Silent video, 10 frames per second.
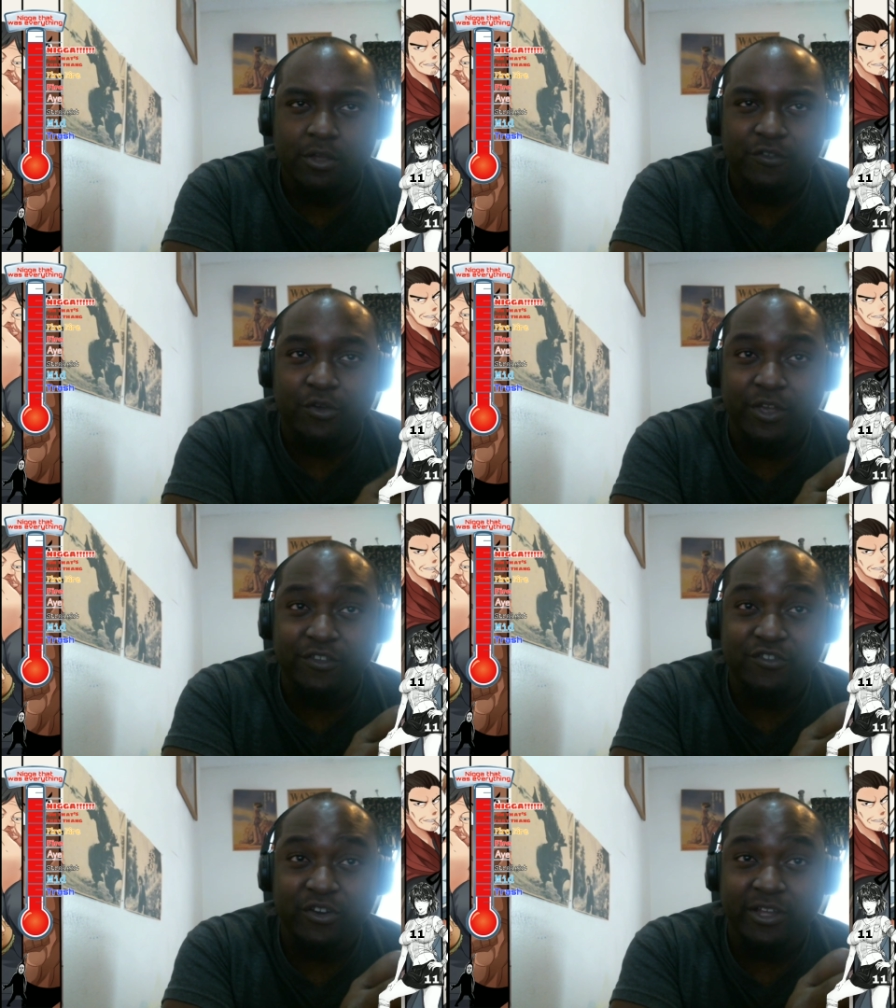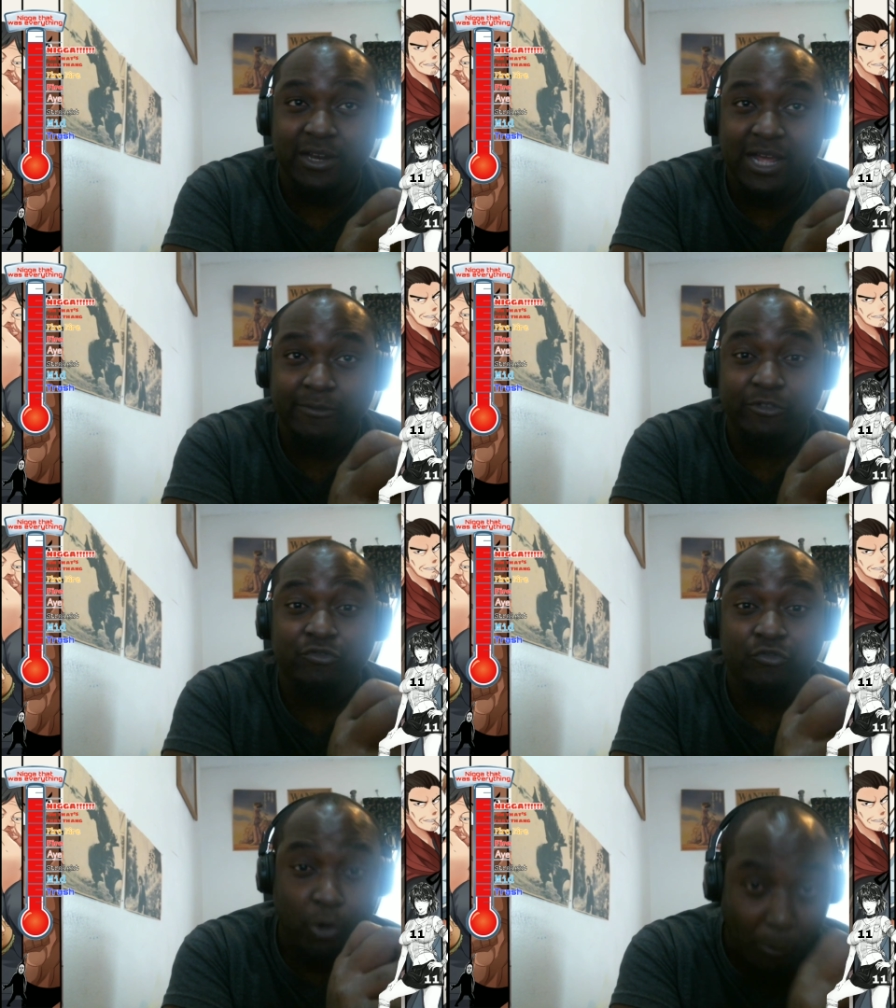So he's turning a lot of his
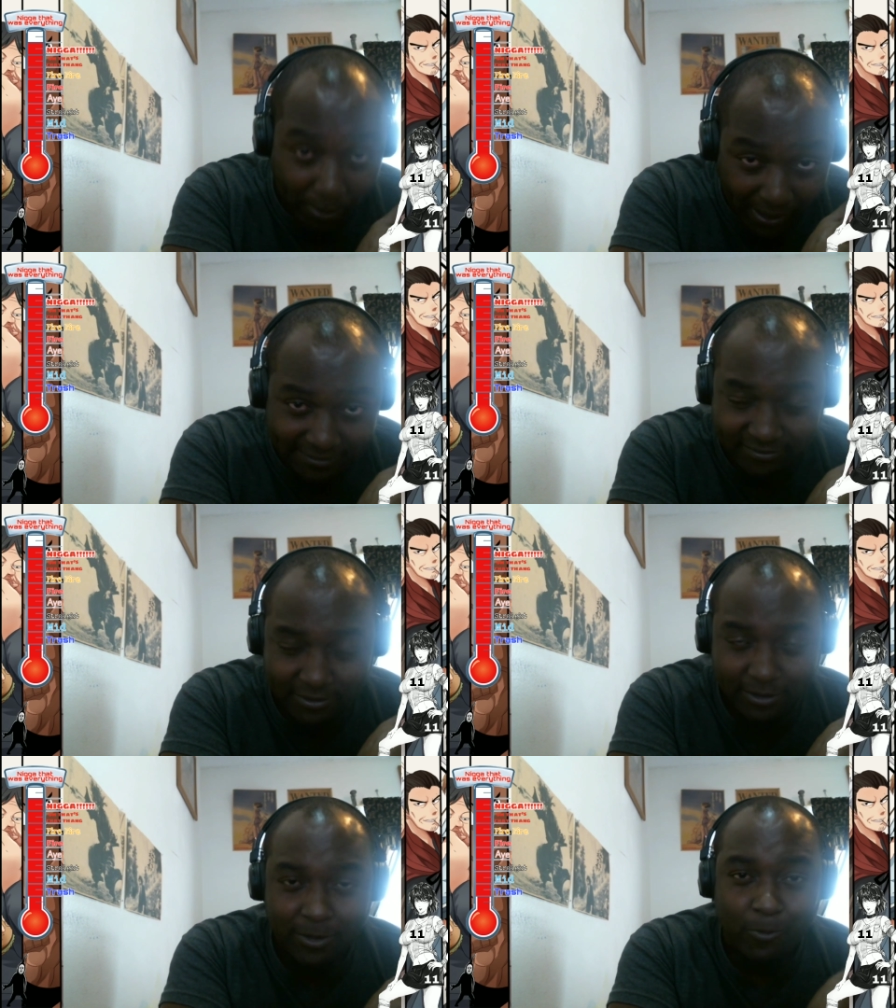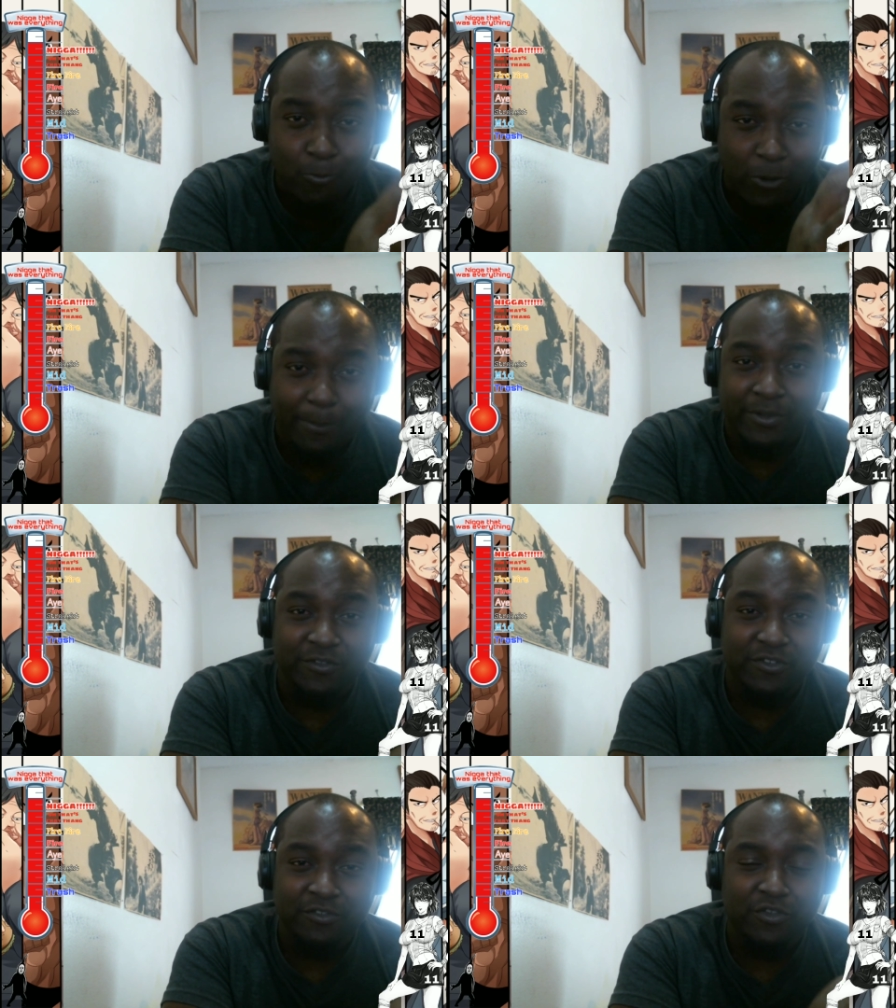robot
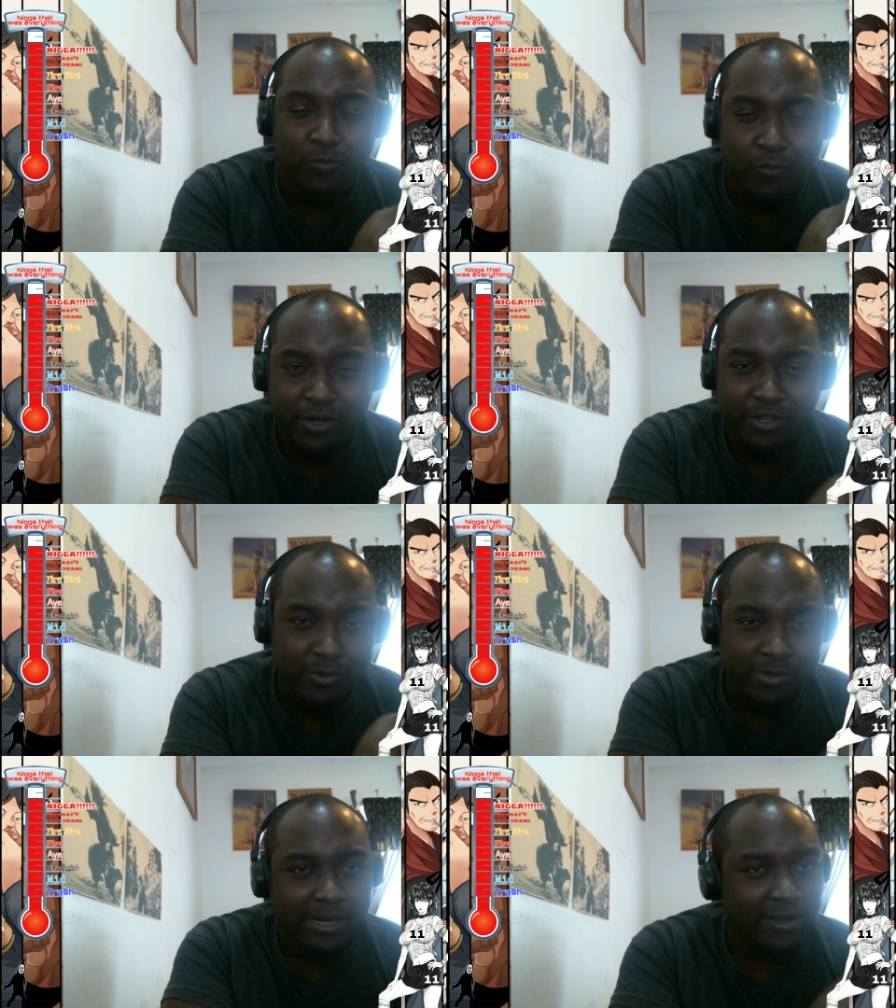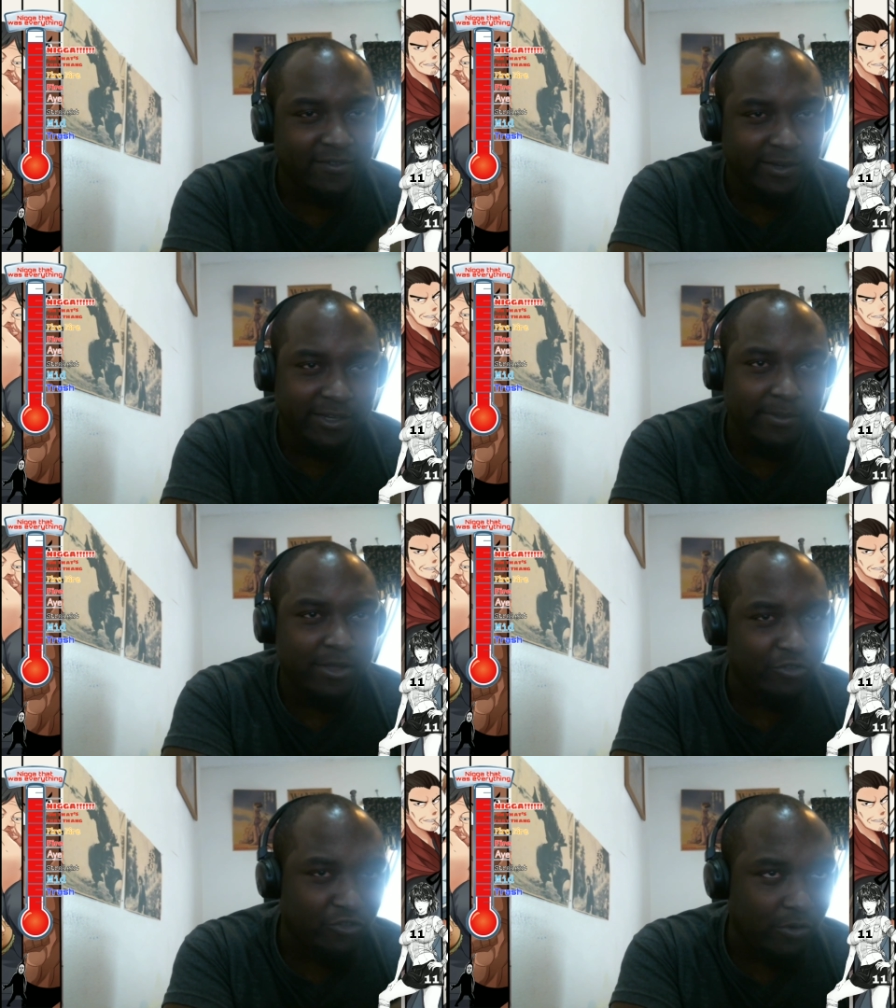weapons into one unit that doesn't need to be
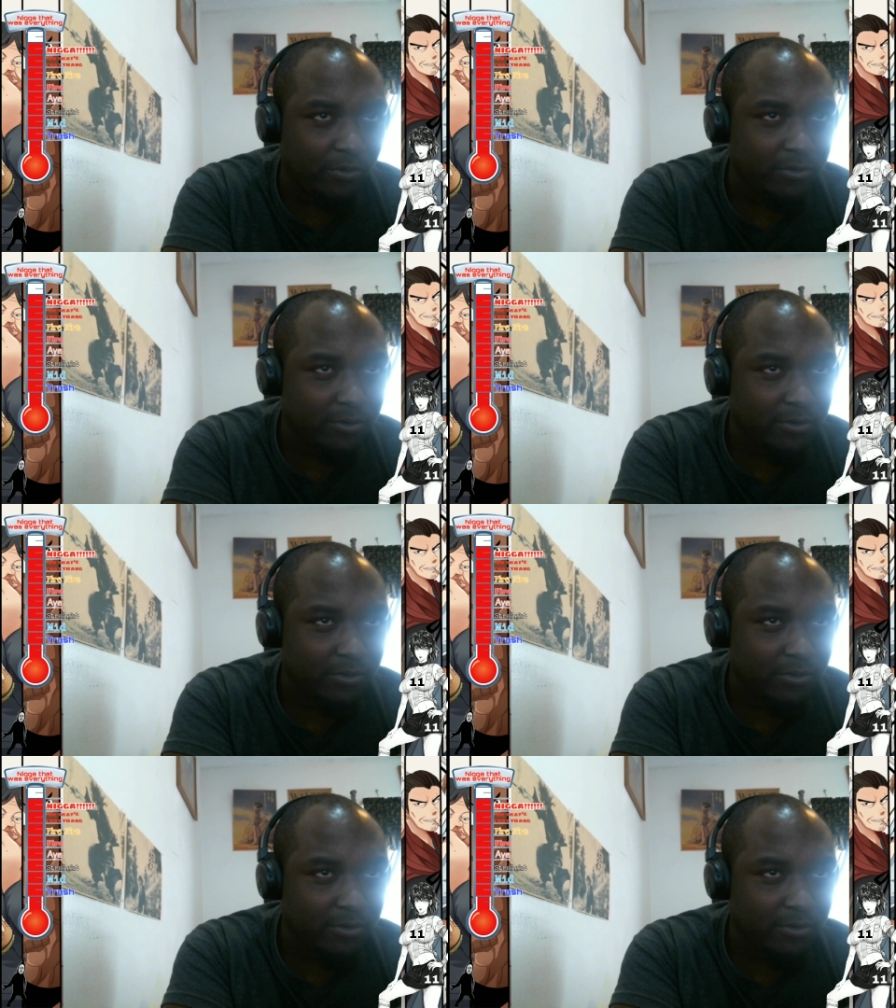controlled